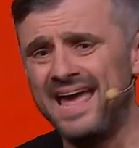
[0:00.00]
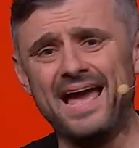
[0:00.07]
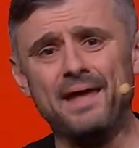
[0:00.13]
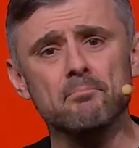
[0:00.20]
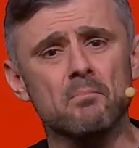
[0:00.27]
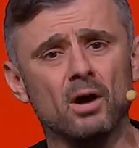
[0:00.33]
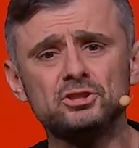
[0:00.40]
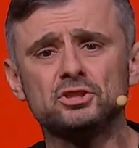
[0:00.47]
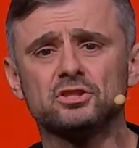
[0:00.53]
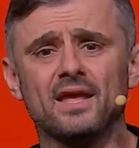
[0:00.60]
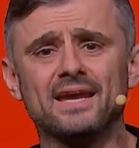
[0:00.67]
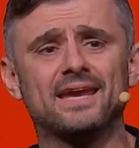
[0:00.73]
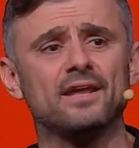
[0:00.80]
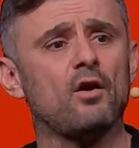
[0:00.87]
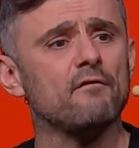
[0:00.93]
And much
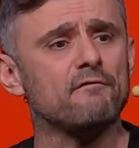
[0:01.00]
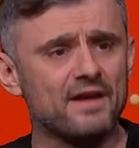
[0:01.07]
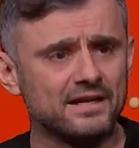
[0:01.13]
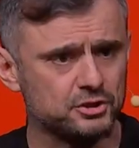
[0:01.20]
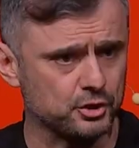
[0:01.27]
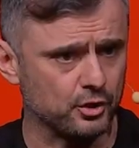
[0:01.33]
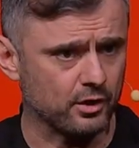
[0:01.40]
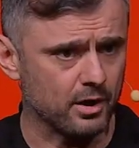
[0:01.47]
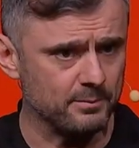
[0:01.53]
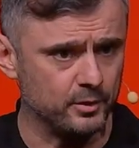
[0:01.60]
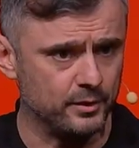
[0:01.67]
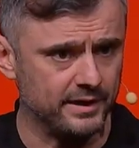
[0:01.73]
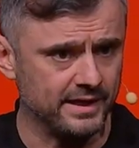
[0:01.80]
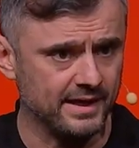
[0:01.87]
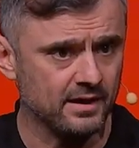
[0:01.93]
like in our venture
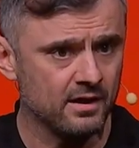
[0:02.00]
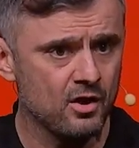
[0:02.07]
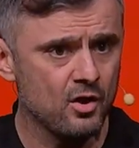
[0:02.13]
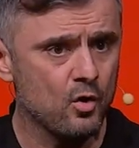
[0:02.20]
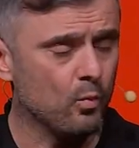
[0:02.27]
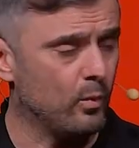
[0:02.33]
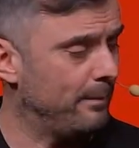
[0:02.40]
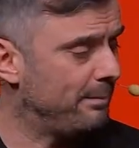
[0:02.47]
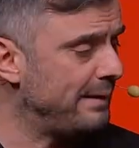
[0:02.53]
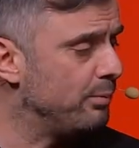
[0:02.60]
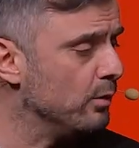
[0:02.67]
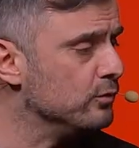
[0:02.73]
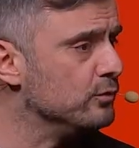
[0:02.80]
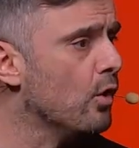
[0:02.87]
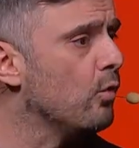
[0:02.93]
community, where
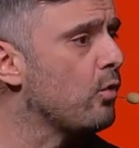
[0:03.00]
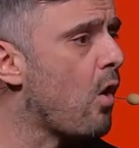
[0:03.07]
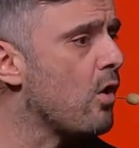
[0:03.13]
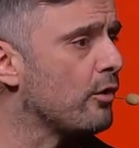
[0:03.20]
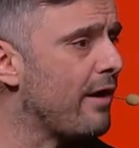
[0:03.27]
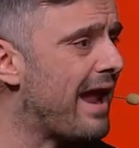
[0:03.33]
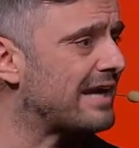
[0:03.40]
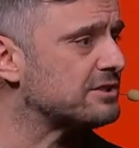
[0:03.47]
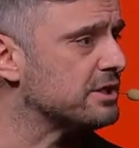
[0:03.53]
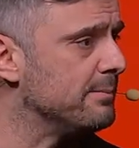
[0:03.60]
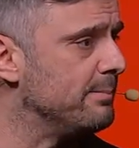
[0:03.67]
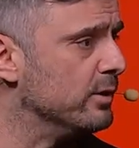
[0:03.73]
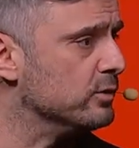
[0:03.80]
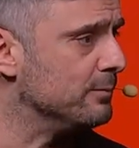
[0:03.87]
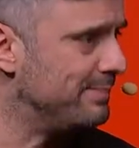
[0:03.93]
people no longer actually
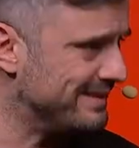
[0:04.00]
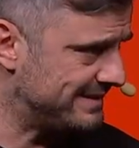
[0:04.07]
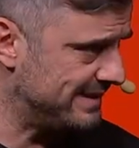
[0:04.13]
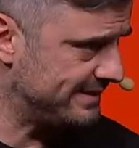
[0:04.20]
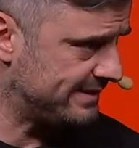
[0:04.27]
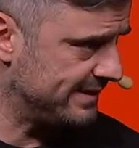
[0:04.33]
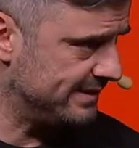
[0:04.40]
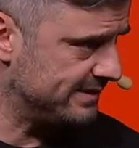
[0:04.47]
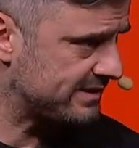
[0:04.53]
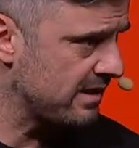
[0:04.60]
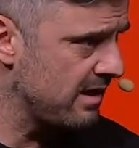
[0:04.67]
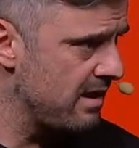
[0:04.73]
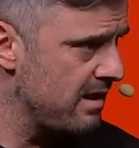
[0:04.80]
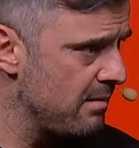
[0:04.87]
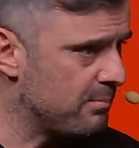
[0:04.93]
build businesses,
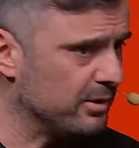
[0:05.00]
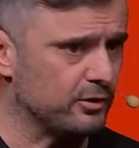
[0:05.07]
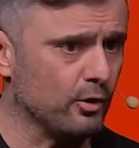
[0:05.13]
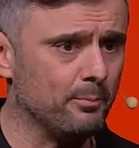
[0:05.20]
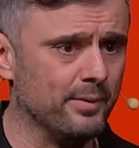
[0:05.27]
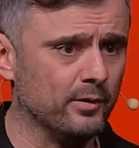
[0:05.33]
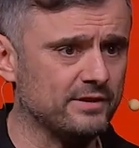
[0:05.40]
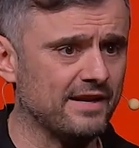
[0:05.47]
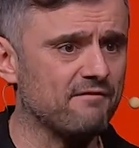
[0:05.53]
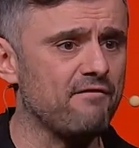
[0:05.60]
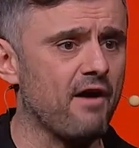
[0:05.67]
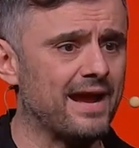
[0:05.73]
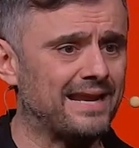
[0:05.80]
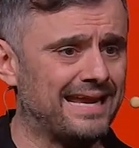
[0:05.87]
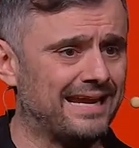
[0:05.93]
but they're building
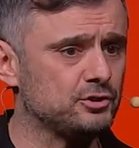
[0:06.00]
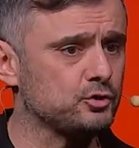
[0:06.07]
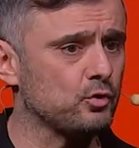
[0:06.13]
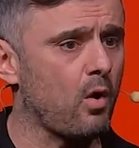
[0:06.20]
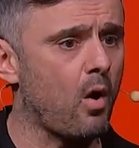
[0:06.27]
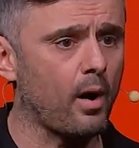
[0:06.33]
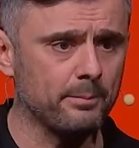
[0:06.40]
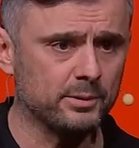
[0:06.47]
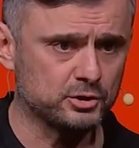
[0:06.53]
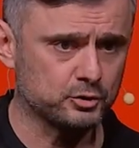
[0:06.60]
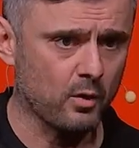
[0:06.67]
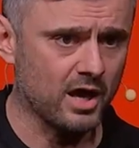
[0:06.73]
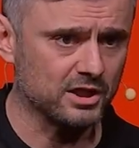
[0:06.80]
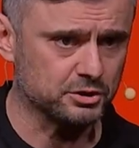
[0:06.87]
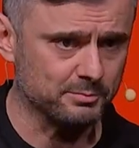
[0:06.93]
financial
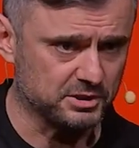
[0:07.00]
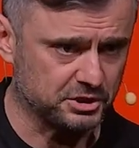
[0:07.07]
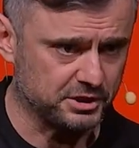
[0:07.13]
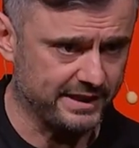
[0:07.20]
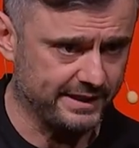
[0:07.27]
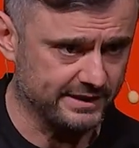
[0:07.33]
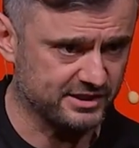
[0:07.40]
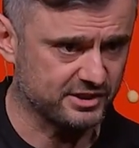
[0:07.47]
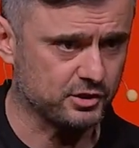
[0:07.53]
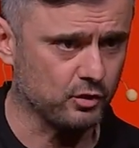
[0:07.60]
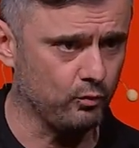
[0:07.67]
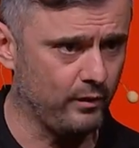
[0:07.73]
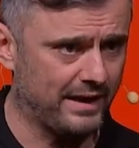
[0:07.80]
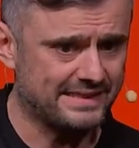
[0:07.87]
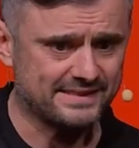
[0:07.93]
arbitrage machines to
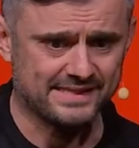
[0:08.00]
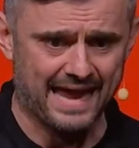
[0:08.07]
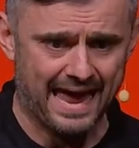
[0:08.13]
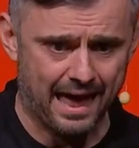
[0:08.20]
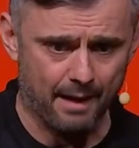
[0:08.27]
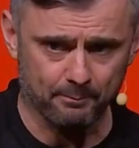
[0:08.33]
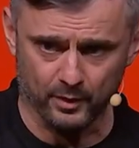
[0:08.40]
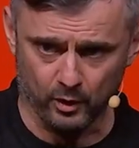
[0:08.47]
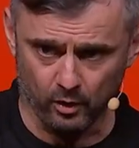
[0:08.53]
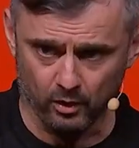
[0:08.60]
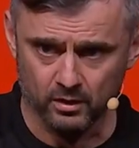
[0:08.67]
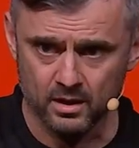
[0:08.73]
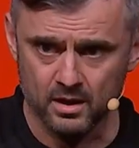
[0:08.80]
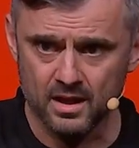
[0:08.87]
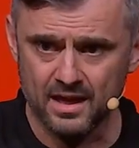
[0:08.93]
raise capital
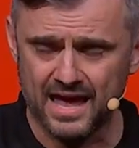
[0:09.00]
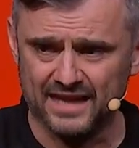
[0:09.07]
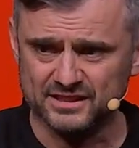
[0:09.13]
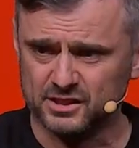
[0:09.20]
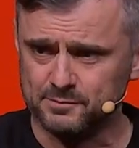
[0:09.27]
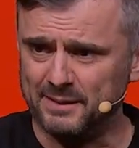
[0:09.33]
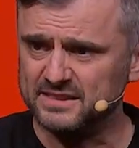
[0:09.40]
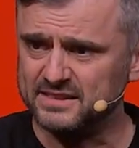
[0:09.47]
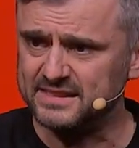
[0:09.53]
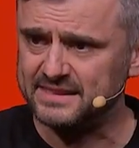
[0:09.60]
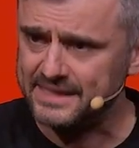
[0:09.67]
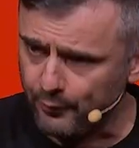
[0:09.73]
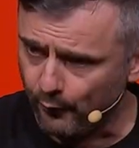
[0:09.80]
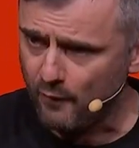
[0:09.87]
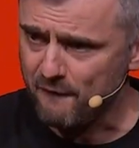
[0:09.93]
and spend
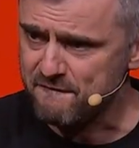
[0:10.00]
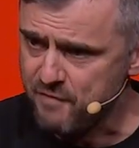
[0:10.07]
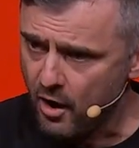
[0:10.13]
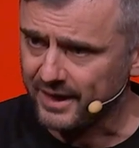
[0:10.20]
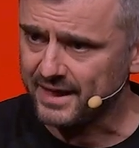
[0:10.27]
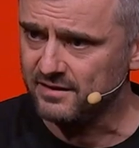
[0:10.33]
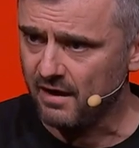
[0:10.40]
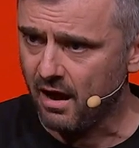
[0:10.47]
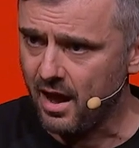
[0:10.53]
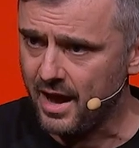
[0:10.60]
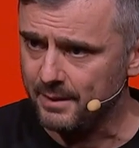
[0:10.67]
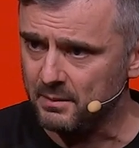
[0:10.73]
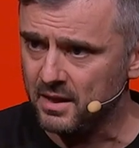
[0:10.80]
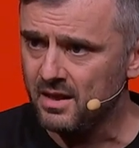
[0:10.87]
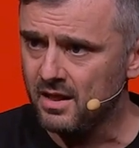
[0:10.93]
zero fucking
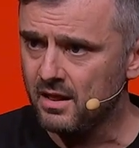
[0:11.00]
time